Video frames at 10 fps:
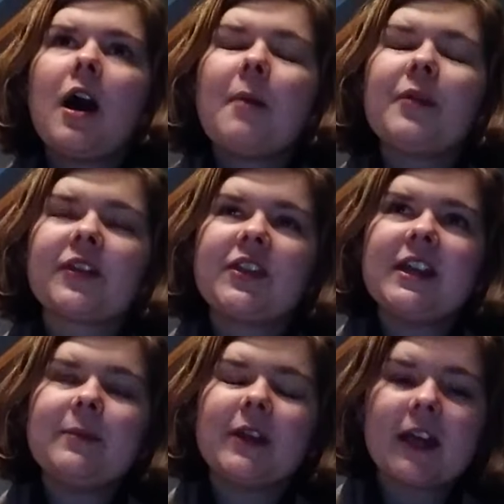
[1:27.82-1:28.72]
But
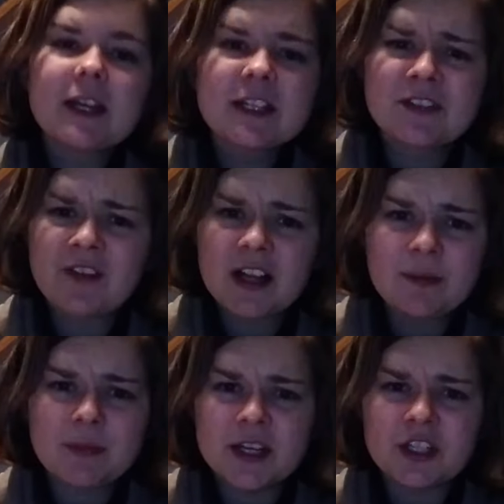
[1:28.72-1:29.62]
the beginning of the
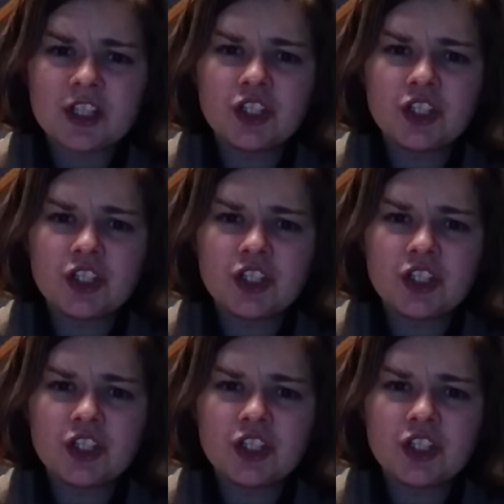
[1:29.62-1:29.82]
development